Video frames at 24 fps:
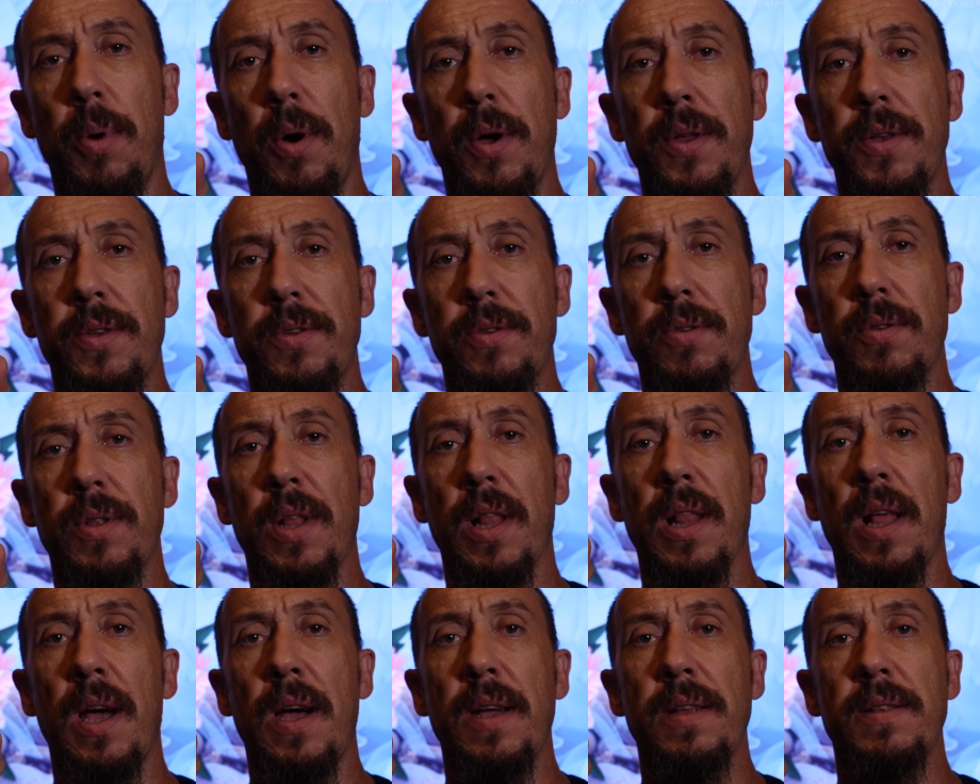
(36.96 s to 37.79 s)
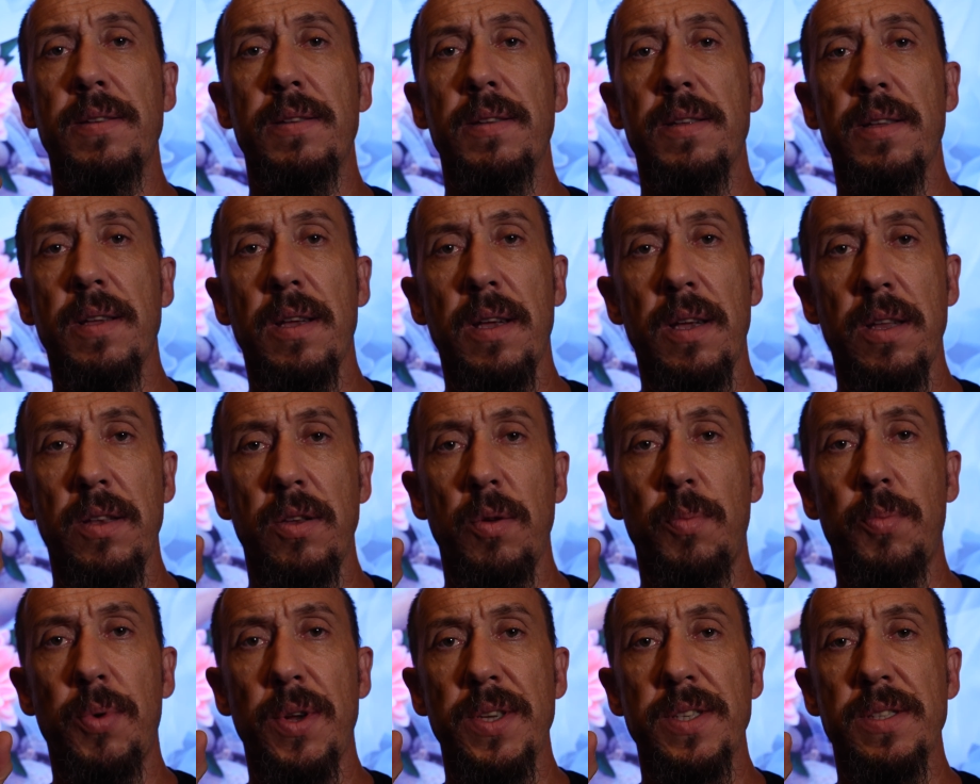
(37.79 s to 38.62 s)
point to the light and
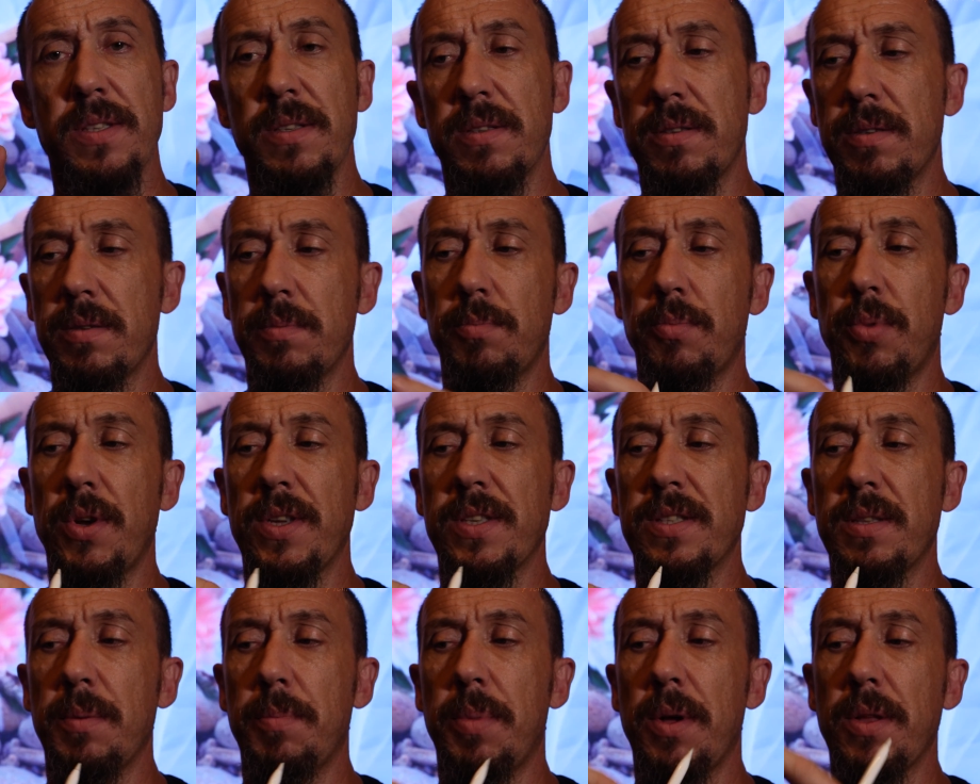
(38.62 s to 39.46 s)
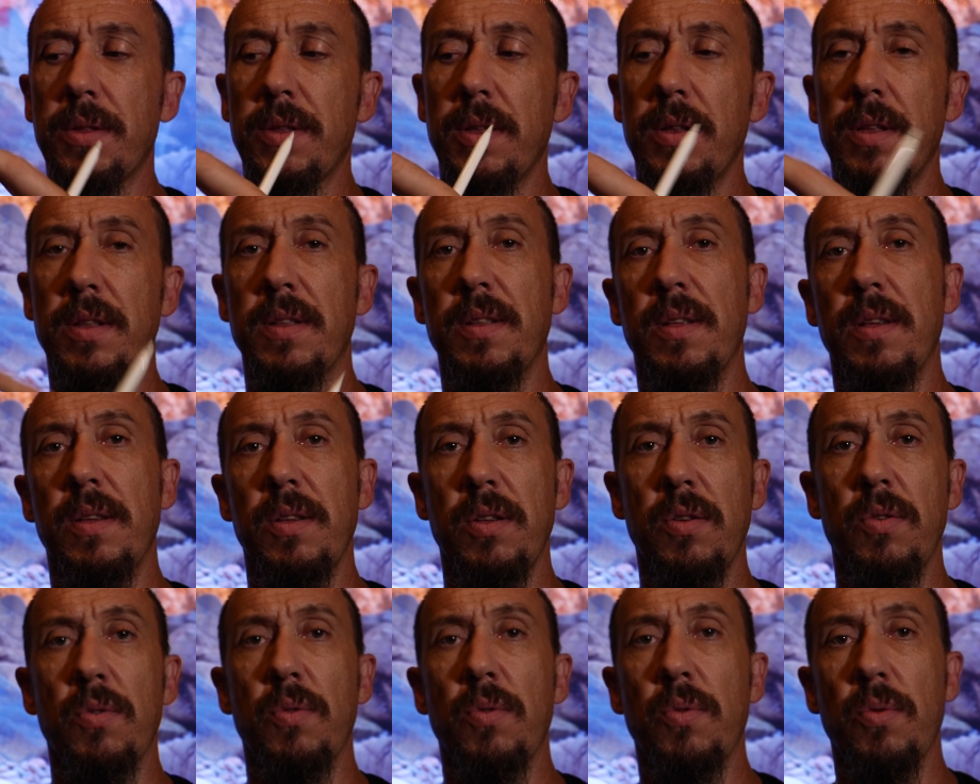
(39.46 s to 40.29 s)
you press the button and
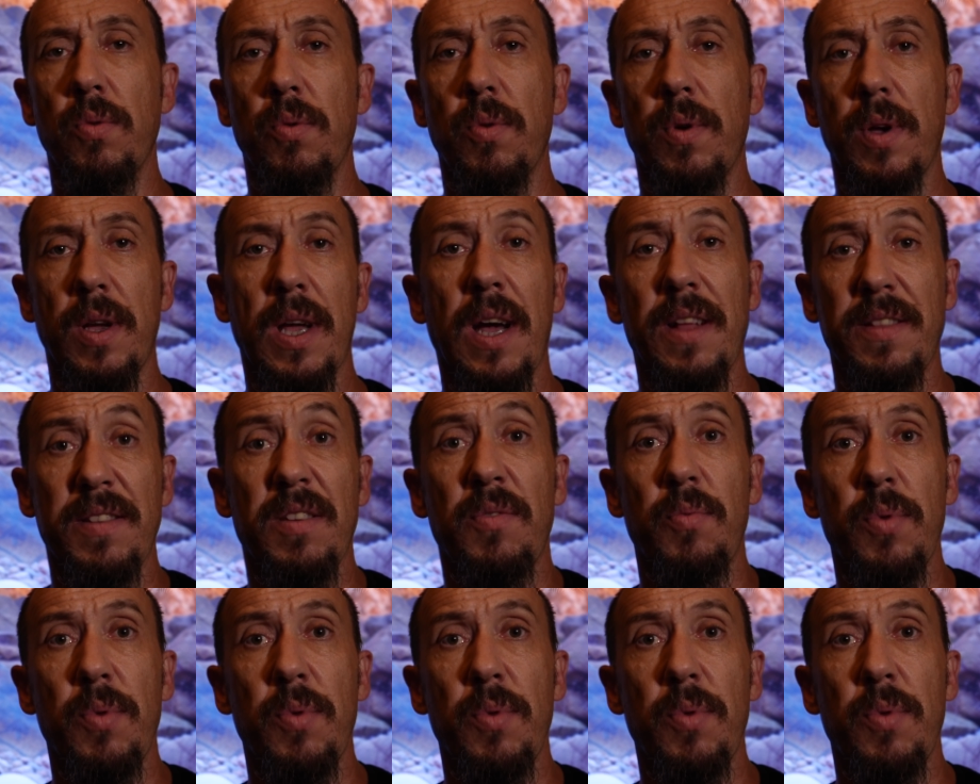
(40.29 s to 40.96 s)
you got a